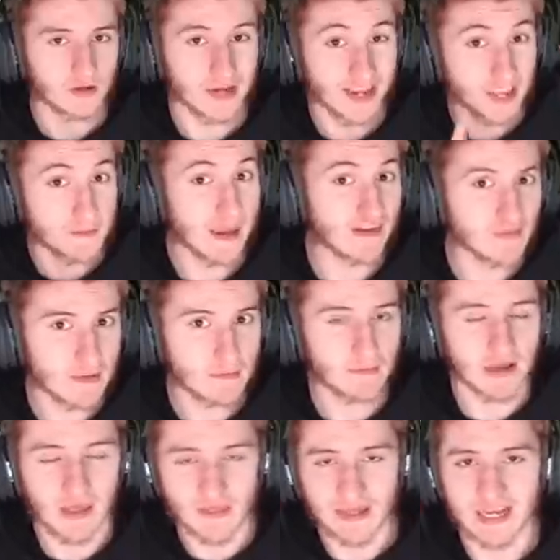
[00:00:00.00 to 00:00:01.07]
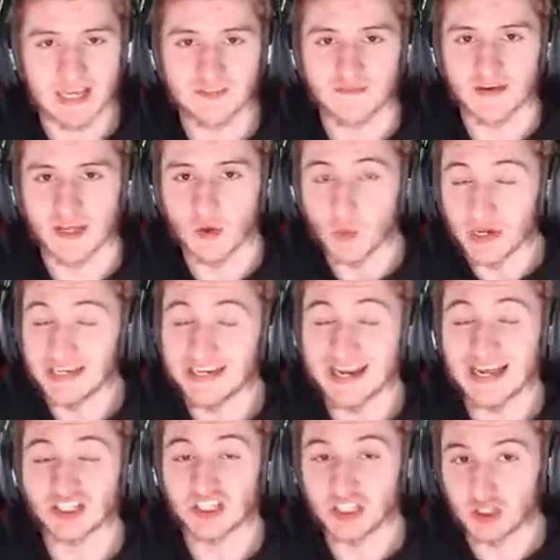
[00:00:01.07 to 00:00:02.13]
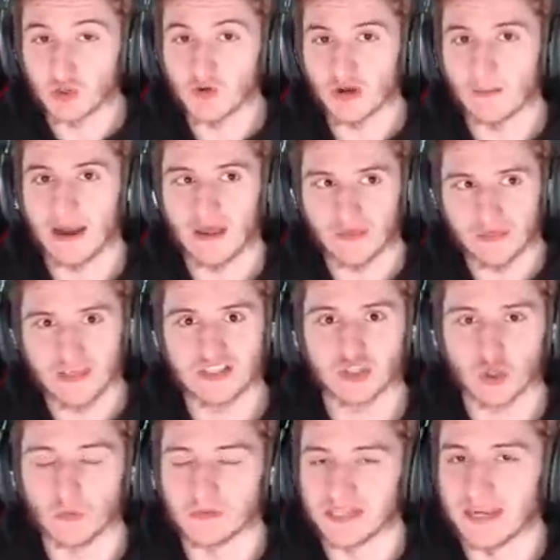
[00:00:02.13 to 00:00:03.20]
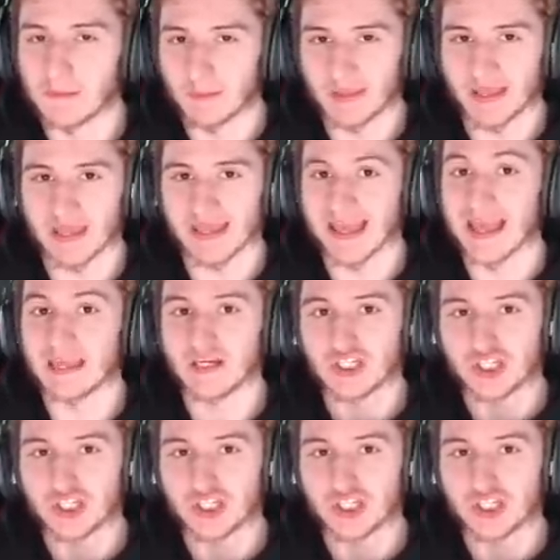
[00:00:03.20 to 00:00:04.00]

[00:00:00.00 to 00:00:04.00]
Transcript: Now you may remember in the last video we did actually talk about this update being a